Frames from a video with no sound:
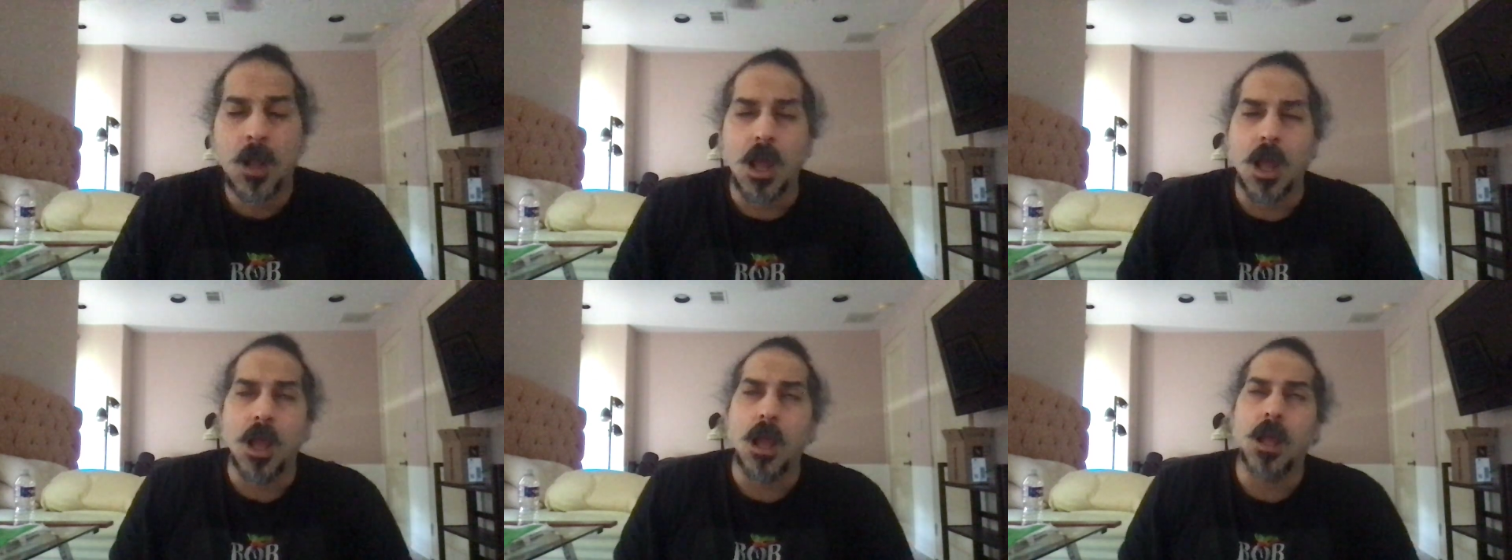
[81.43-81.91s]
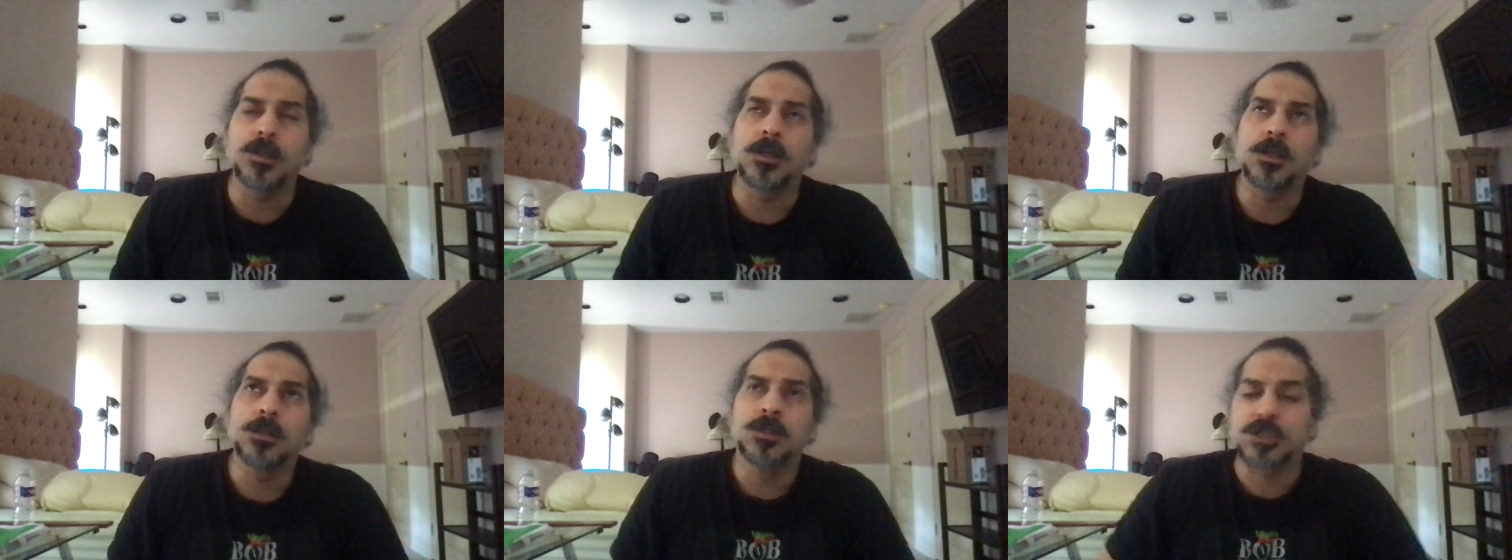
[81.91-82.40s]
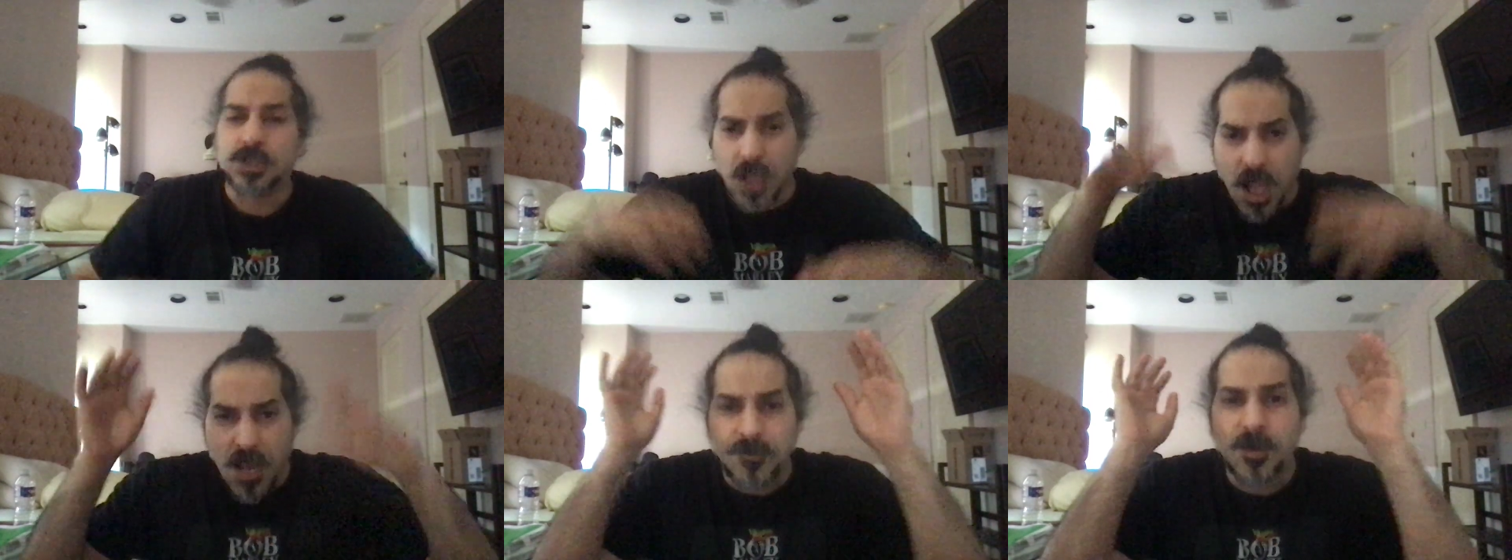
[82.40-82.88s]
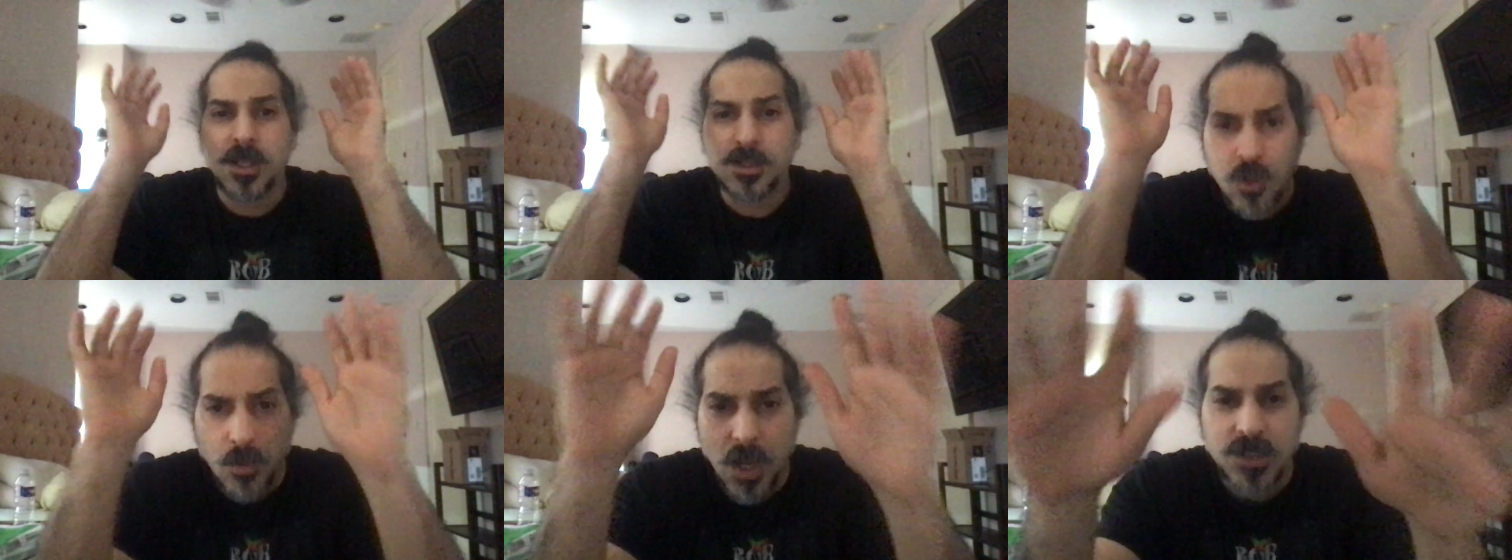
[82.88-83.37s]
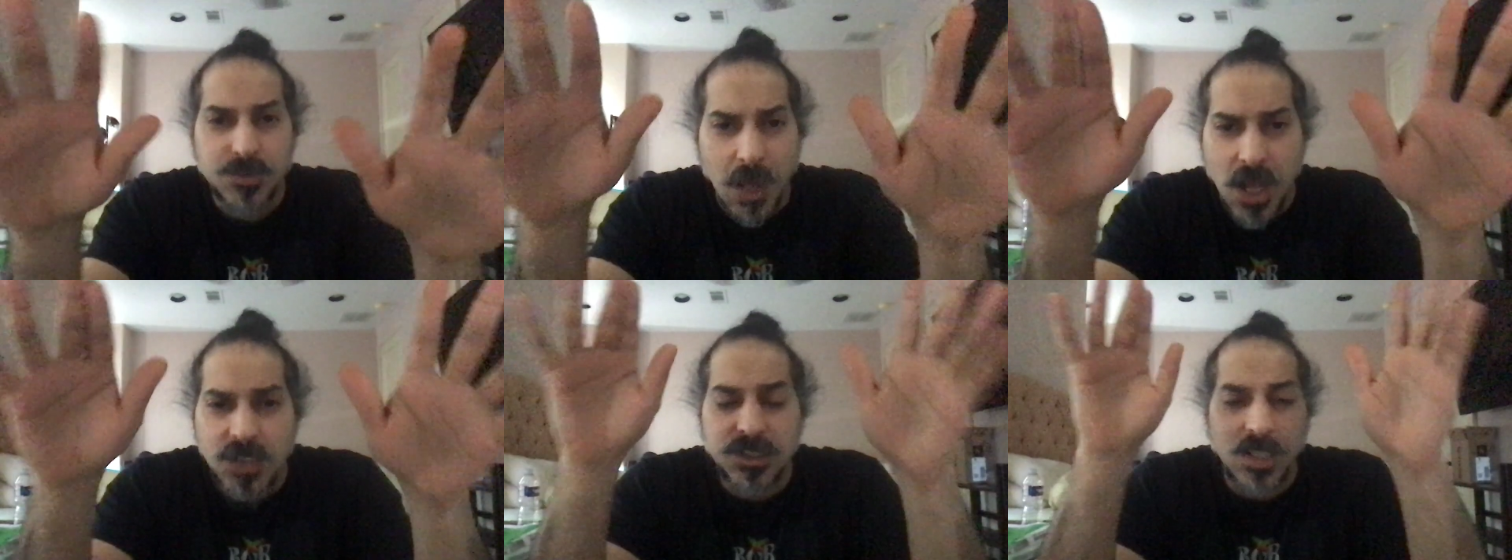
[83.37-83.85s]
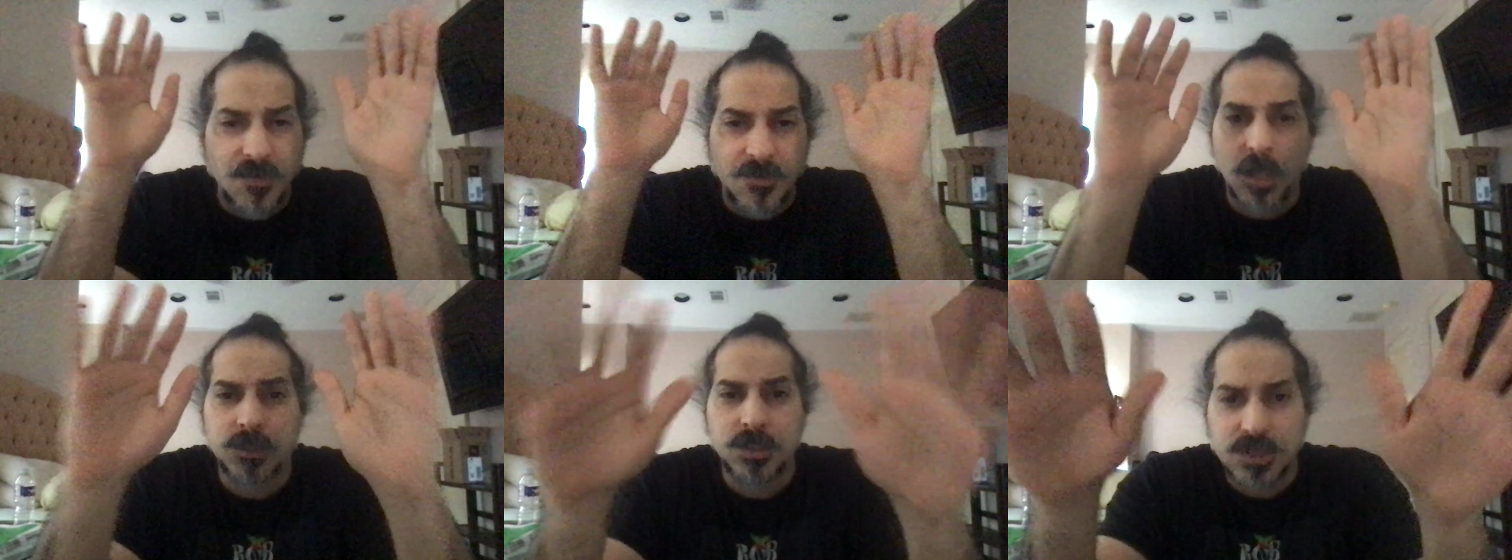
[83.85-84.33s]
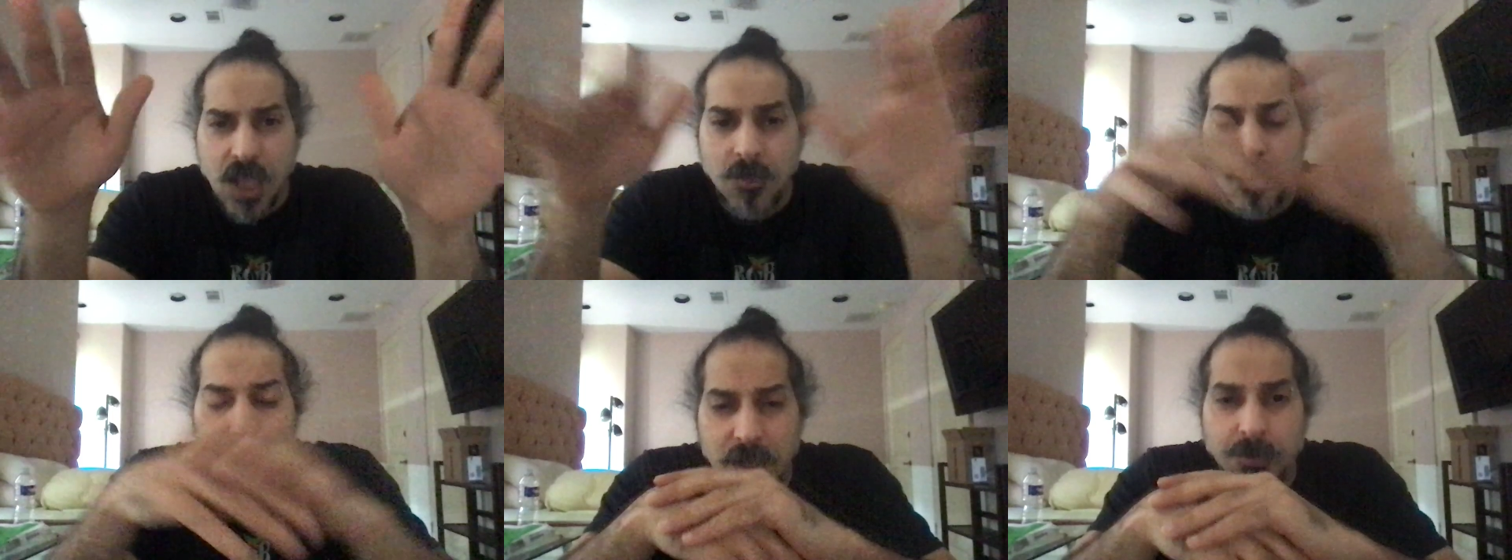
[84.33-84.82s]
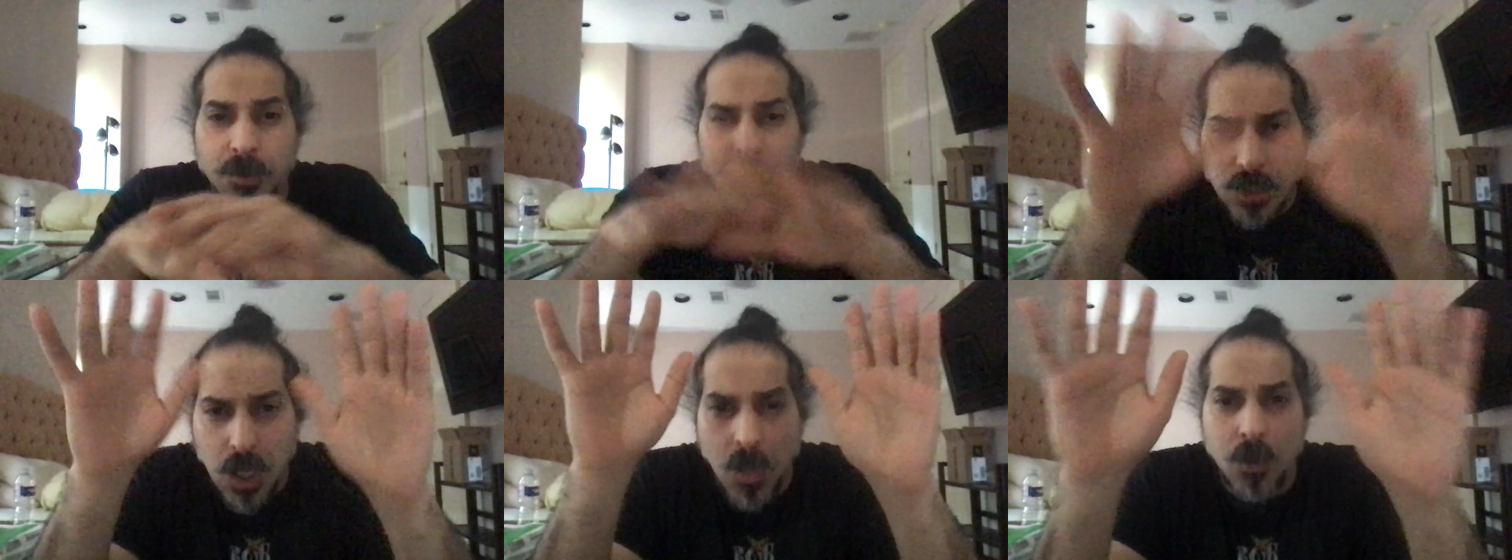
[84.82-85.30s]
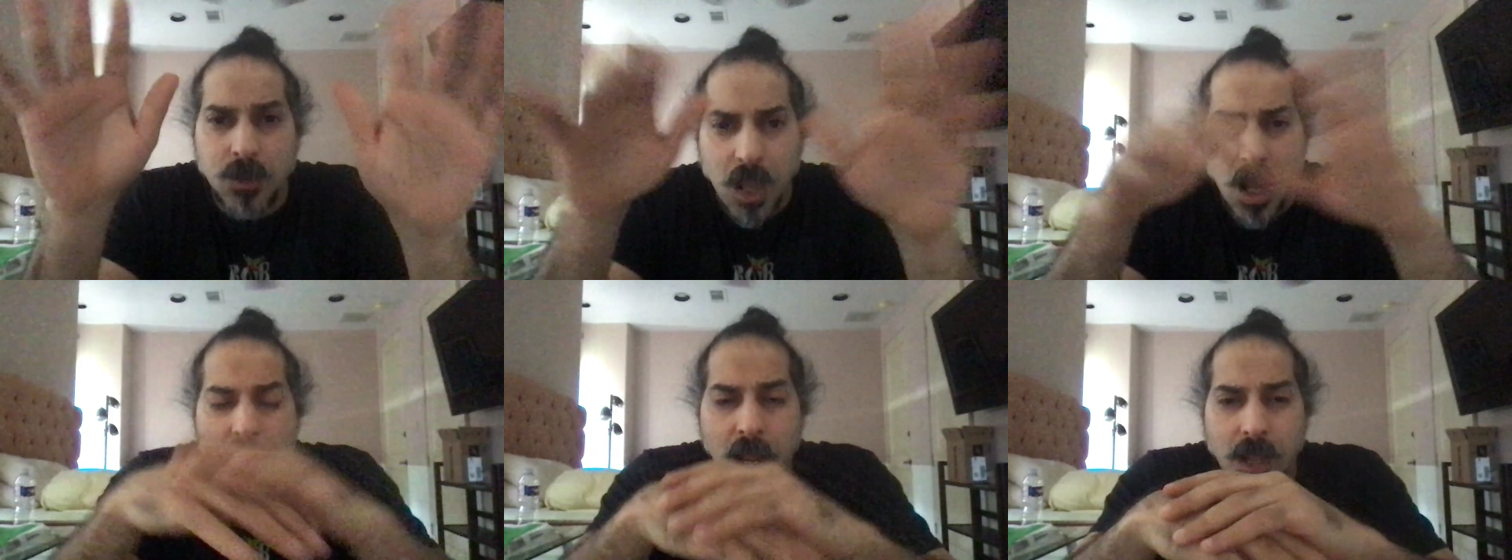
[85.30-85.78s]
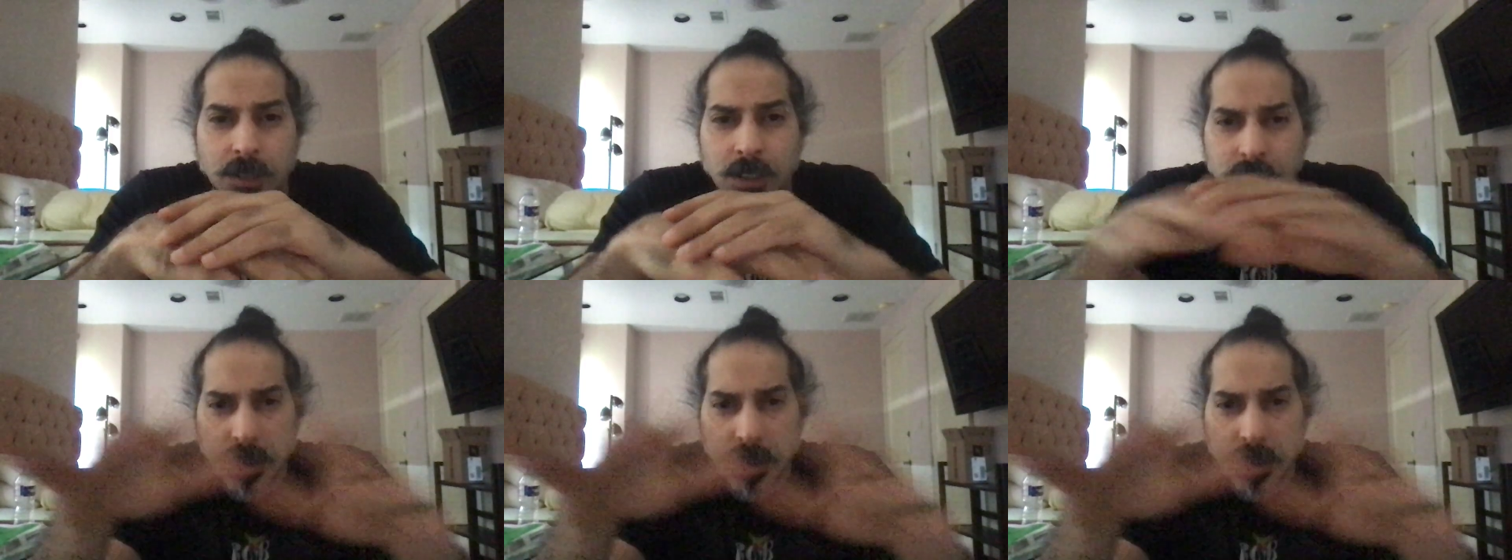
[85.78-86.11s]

and slavery, New Age mind slavery on disabled people is okay.